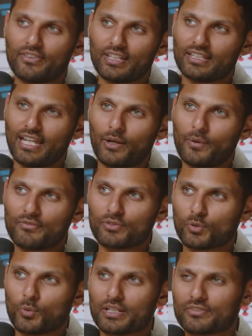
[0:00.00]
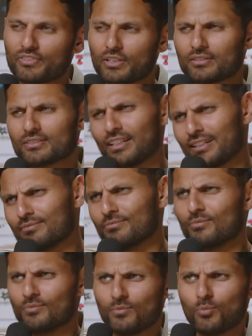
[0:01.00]
I think now everyone always feels like,
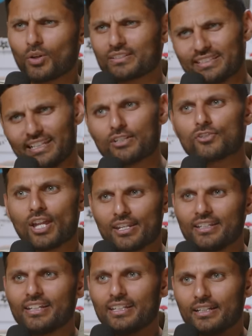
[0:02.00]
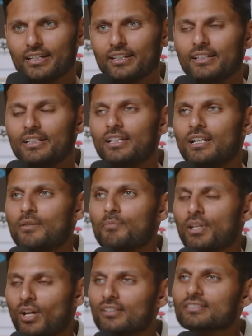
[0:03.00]
what's the agenda here?
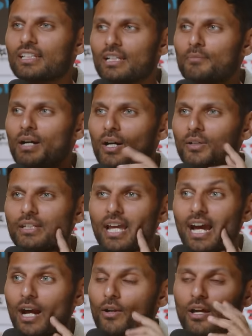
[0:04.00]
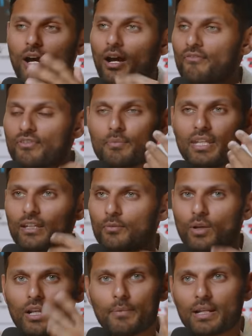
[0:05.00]
But asking about, yeah, how, for me,
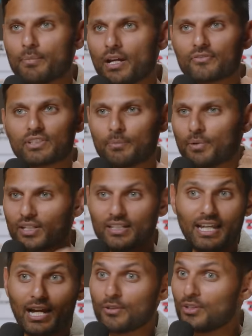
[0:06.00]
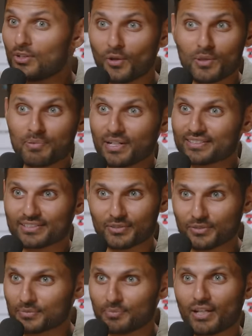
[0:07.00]
when I'm at a birthday party, like, how do you know the person
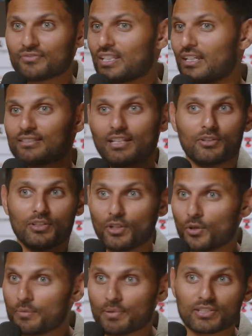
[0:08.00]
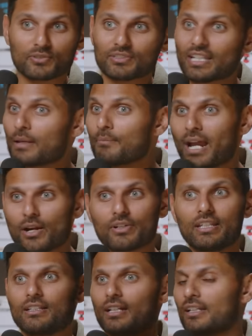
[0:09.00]
whose birthday is? How do you know the person who's getting
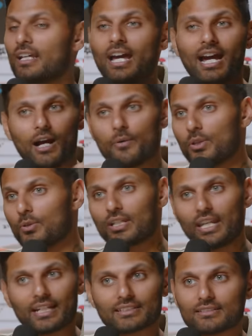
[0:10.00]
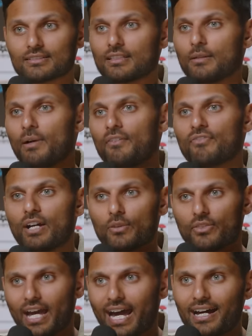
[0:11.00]
married? Like, how are you connected to them? I
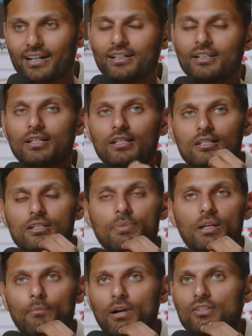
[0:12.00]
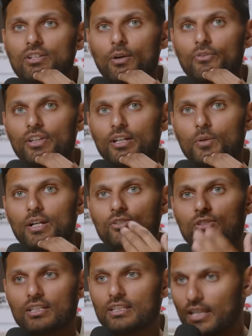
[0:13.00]
found that to be a much healthier
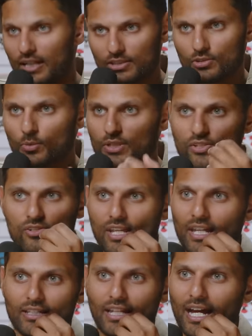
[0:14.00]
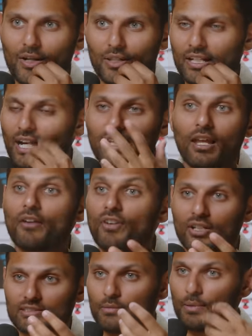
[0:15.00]
question. And then as you were just saying now, like, I love
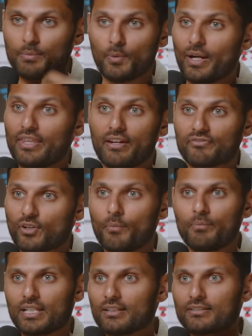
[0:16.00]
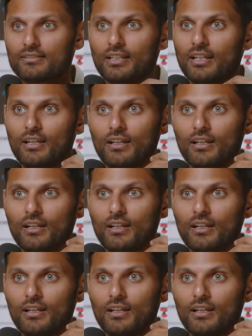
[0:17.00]
asking people where they're from, because